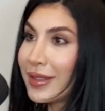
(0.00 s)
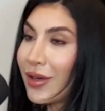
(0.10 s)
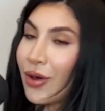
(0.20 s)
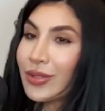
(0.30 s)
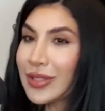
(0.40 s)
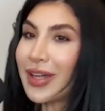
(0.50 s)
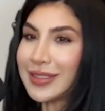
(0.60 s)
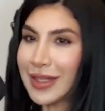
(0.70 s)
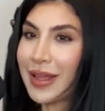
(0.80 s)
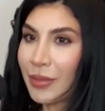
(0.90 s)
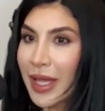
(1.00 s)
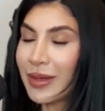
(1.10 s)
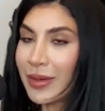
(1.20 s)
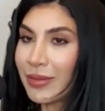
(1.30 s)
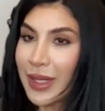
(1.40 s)
hold on to them
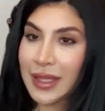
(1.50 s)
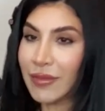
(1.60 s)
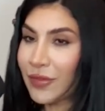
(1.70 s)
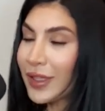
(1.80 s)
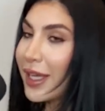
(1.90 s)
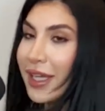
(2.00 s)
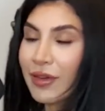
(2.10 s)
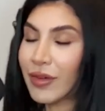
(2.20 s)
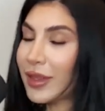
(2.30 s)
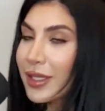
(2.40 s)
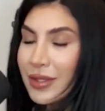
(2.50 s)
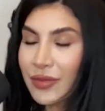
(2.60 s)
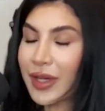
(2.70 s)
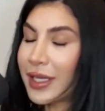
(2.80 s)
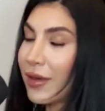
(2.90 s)
and make them feel like everything is
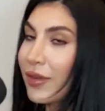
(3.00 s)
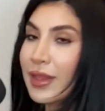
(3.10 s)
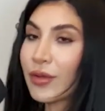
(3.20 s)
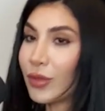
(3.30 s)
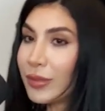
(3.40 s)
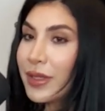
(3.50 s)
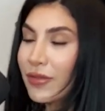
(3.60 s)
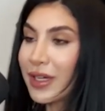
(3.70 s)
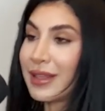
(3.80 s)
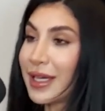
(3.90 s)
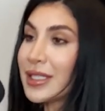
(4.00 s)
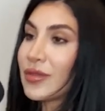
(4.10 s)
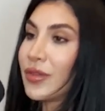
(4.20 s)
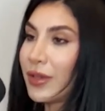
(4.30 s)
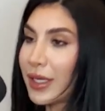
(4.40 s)
fine, everything will be fine. That's
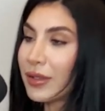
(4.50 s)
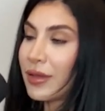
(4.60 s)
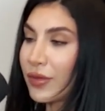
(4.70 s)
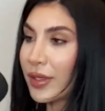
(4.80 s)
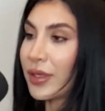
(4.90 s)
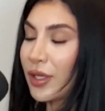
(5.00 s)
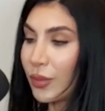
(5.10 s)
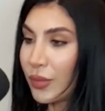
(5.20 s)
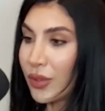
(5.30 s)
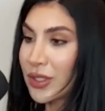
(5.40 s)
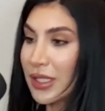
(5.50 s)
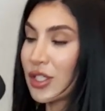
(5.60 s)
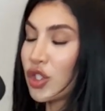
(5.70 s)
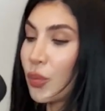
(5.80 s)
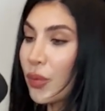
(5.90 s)
very, very important.
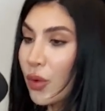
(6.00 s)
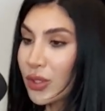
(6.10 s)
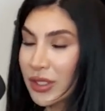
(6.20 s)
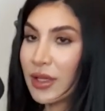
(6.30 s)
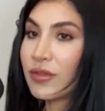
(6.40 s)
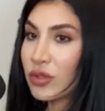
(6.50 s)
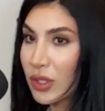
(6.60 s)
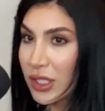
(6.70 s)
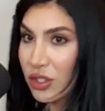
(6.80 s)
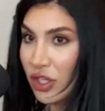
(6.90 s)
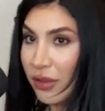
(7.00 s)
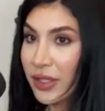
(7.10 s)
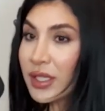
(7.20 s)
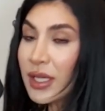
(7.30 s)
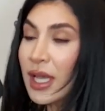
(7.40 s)
Supportive to each
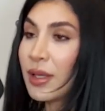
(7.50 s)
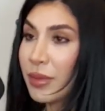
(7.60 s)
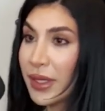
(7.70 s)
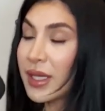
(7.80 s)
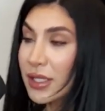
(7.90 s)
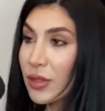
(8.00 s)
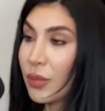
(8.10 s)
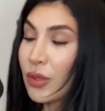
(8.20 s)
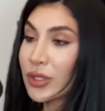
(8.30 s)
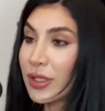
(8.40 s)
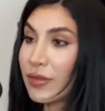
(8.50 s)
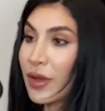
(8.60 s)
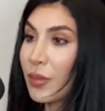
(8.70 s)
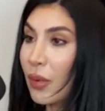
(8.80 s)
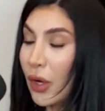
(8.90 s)
other. Being a supportive
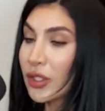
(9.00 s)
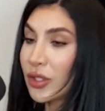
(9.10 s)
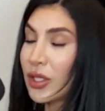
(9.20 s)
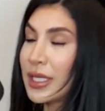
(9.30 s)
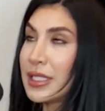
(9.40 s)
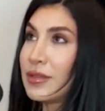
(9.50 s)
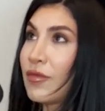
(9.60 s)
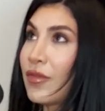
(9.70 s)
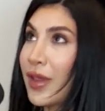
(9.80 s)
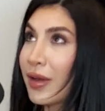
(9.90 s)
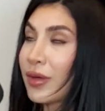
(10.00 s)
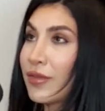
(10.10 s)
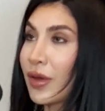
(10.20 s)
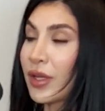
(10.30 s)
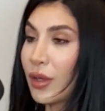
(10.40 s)
partner is very,
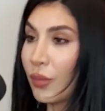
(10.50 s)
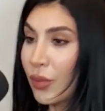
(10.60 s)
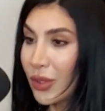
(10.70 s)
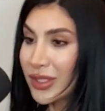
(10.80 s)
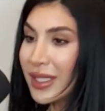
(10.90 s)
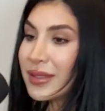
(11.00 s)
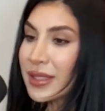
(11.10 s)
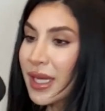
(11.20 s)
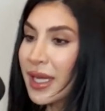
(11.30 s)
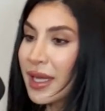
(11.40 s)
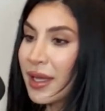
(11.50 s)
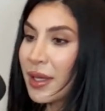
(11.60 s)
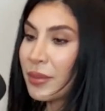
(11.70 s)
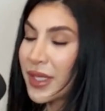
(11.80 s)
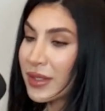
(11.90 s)
very important,
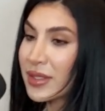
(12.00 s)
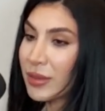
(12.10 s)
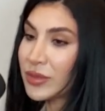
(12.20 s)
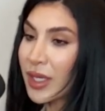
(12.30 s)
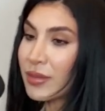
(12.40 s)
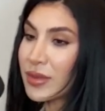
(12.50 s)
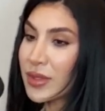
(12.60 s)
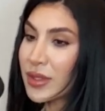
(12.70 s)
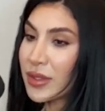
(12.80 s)
because sometimes